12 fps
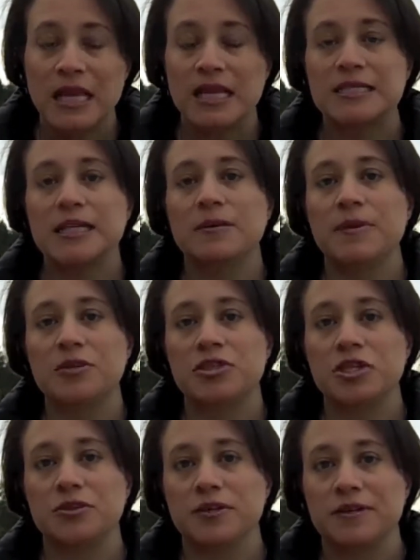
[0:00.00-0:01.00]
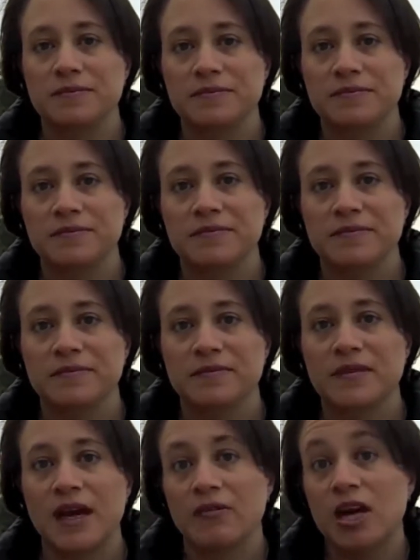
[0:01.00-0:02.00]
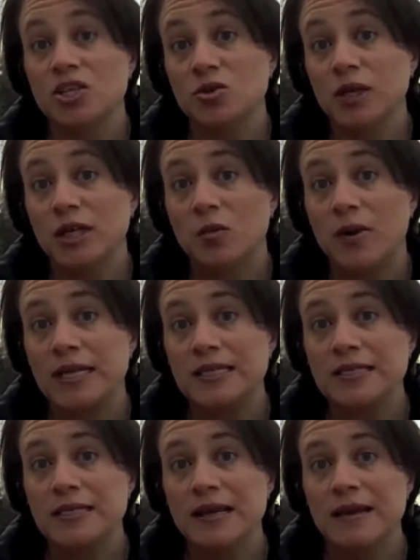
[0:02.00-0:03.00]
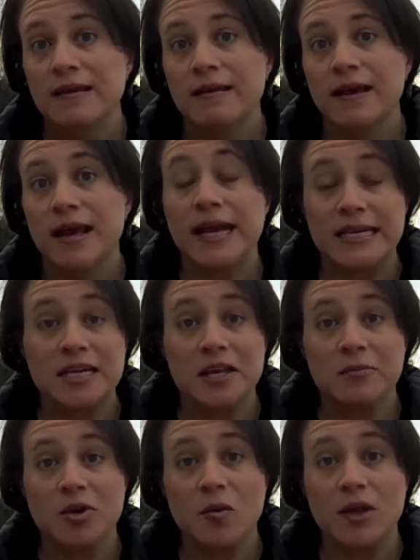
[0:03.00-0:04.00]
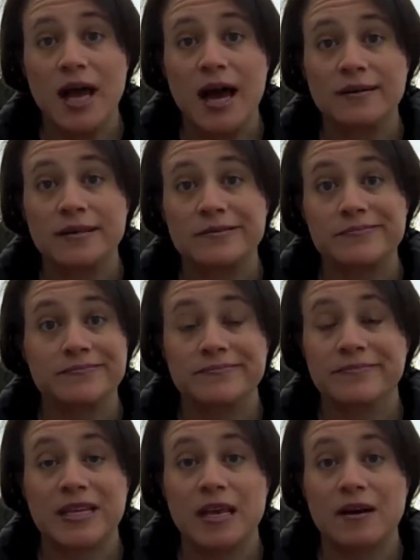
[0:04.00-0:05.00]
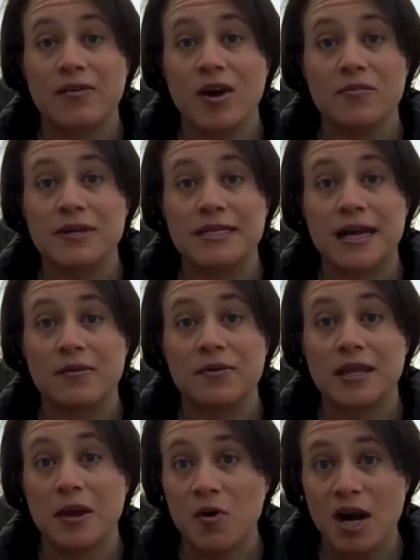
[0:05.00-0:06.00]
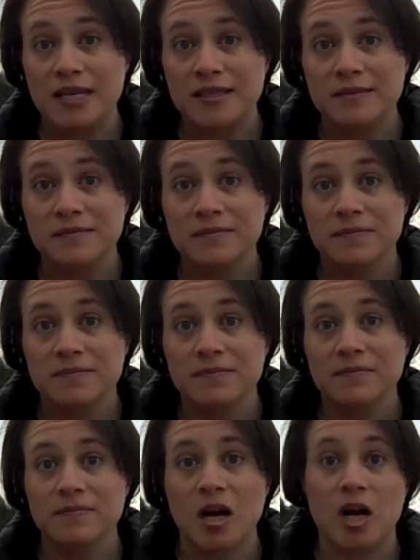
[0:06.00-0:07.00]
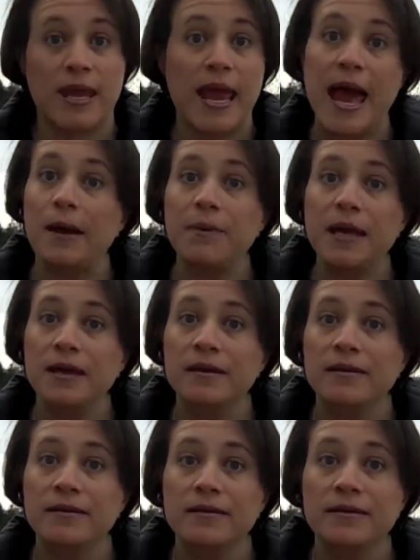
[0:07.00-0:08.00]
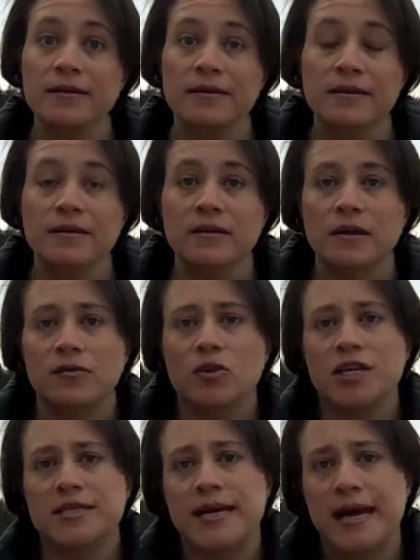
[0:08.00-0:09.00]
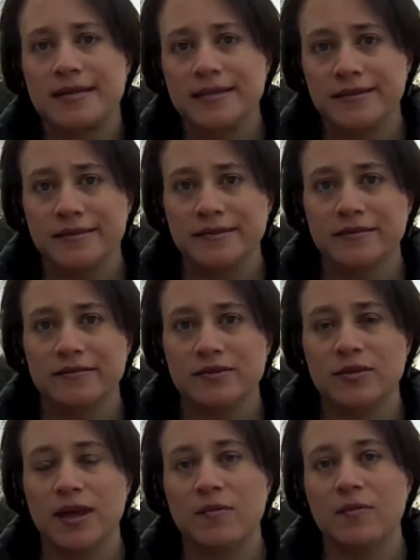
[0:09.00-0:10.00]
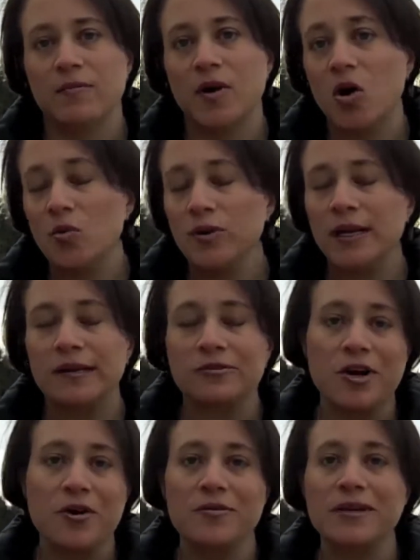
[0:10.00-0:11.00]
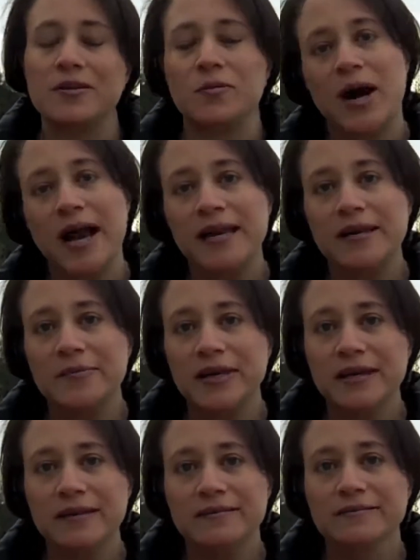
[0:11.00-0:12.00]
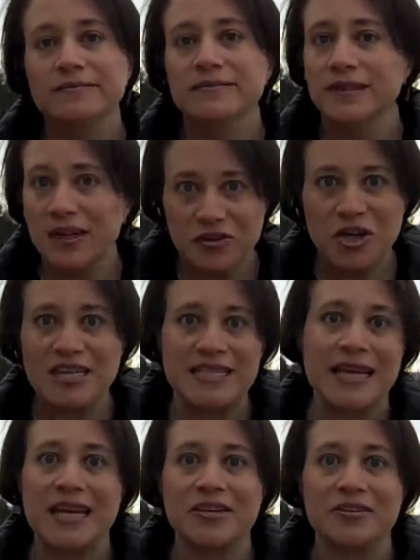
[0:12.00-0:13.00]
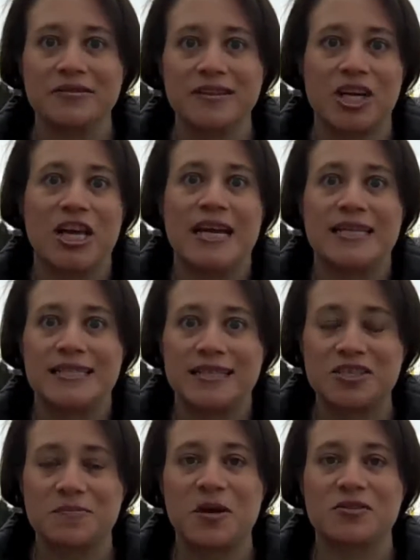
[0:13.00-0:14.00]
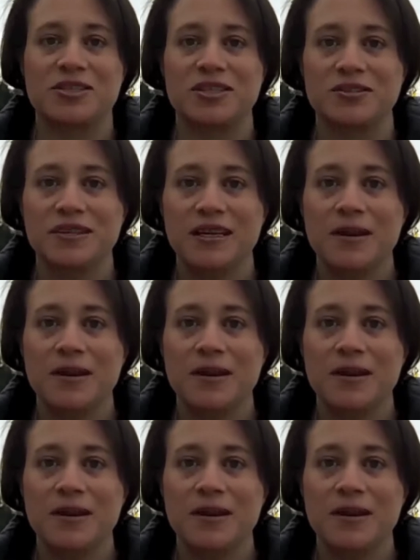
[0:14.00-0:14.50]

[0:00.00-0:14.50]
Let's think about children. I've got 2 little ones, and I tell them no a lot because they don't always get what they want. Are they happy? Of course not. Do they moan and groan and whine at me? Of course they do. They're kids. They're supposed to.